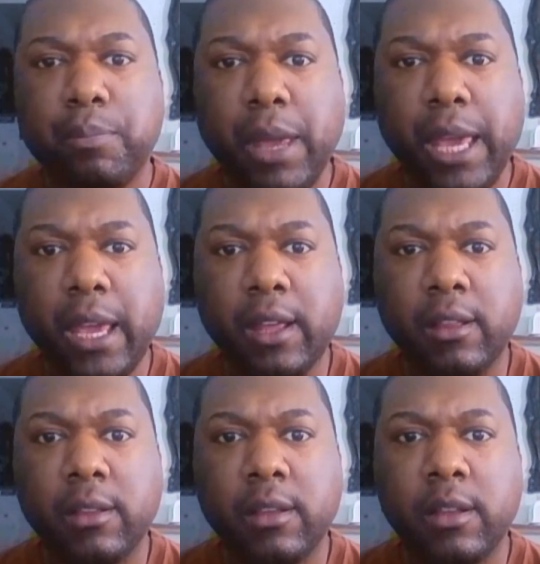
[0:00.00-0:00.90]
man,
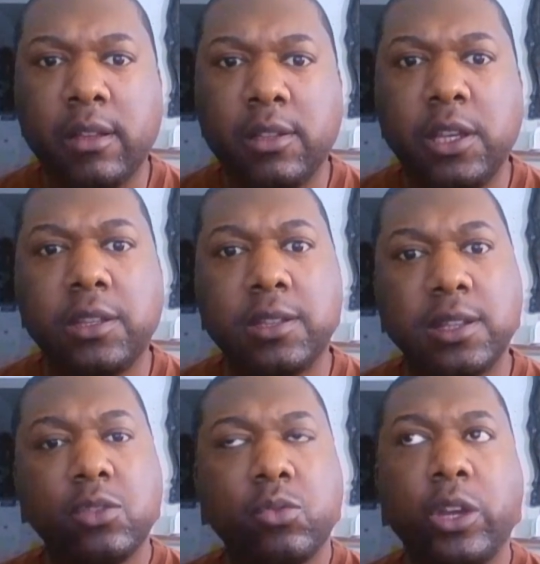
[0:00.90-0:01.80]

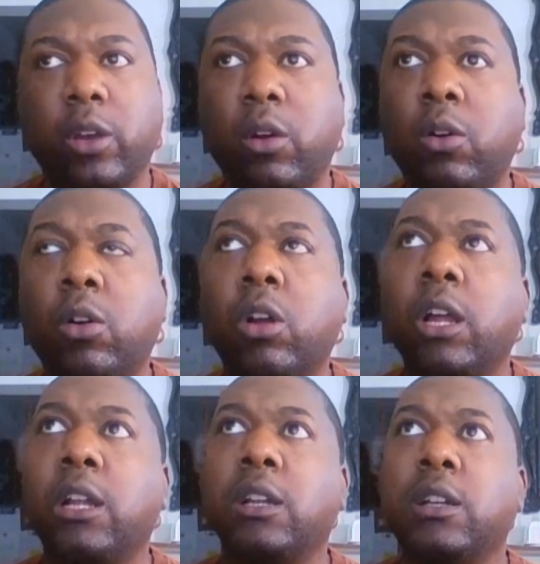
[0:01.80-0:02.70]
Jesus is real, or
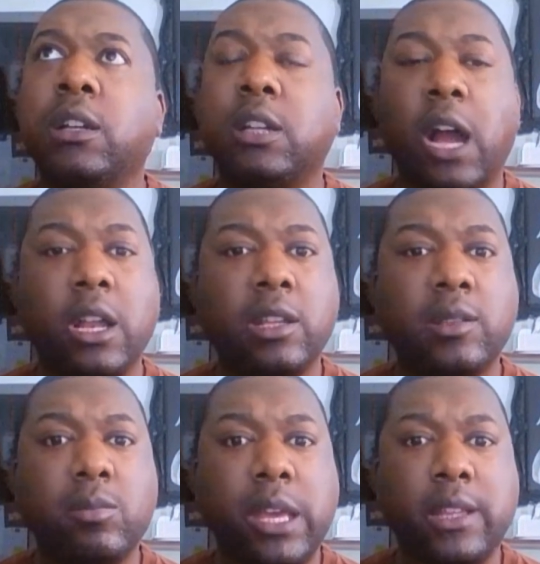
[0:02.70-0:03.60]
God
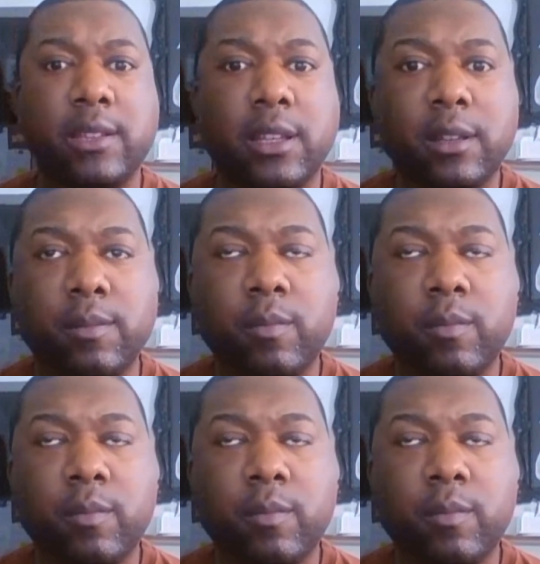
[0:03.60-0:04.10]
is amazing.